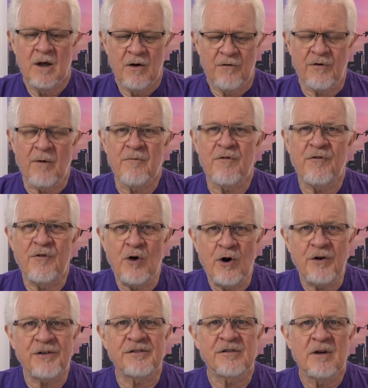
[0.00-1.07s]
from
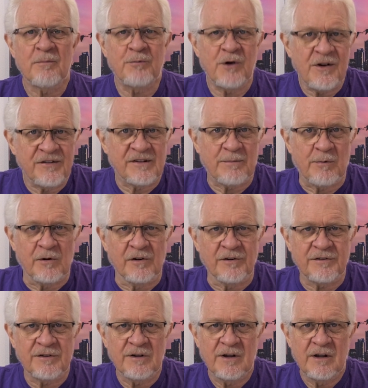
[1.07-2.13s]
first
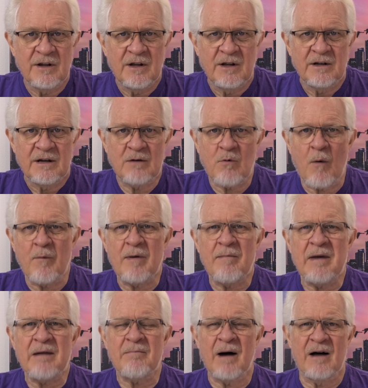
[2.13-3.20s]
principles. Now, what we
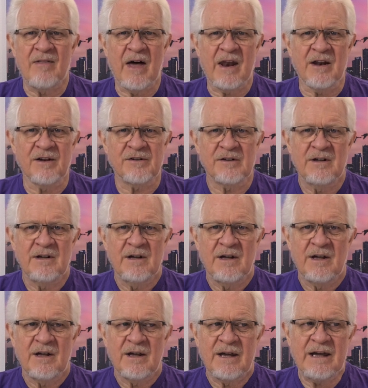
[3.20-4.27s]
mean by that is
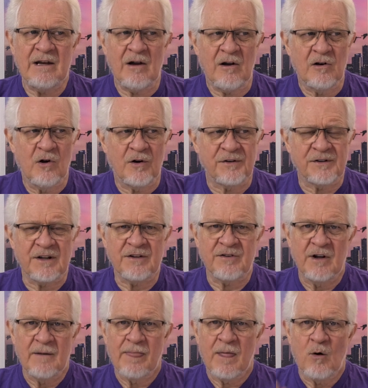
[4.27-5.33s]
Elon looks at
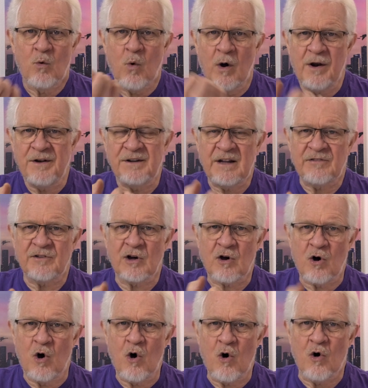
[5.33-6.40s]
what is at the
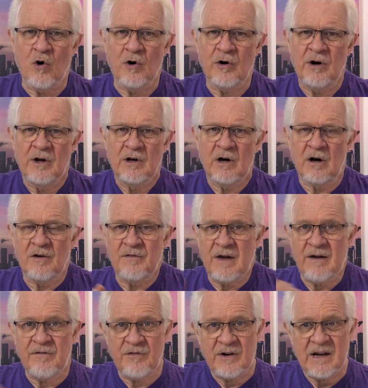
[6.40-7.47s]
core of
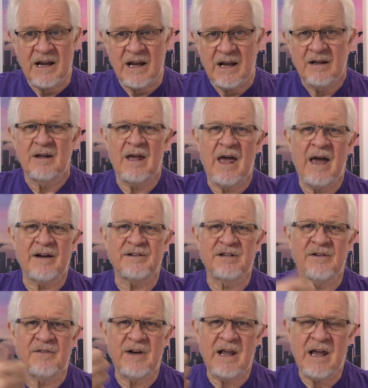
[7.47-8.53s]
every
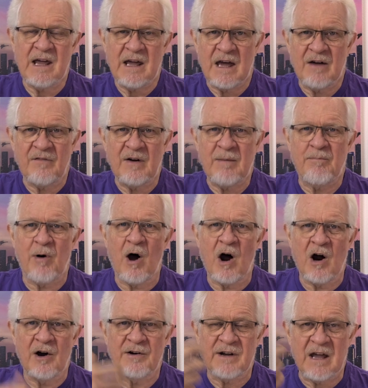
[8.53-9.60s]
activity, every
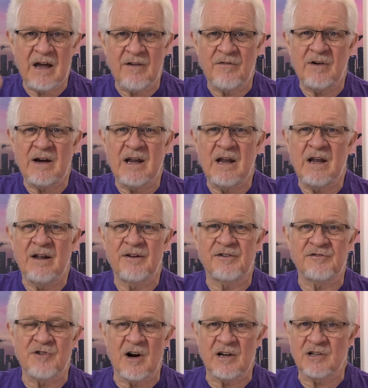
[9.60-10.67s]
part, every
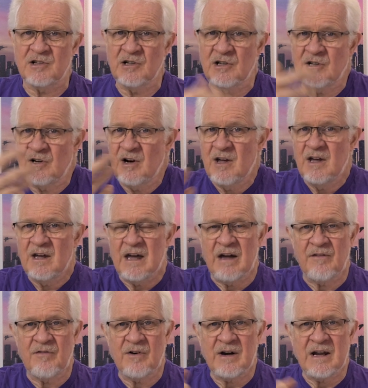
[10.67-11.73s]
structure,
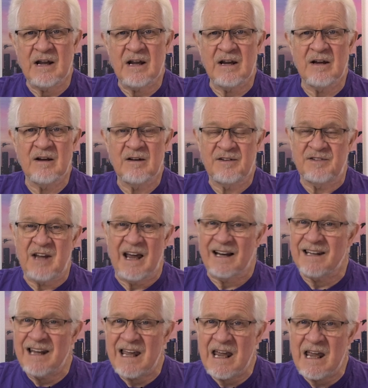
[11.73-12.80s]
every
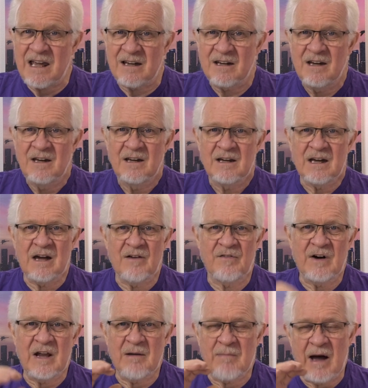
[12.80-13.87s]
technique,
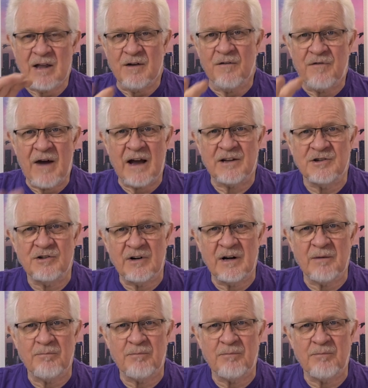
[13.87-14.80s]
every manufacturing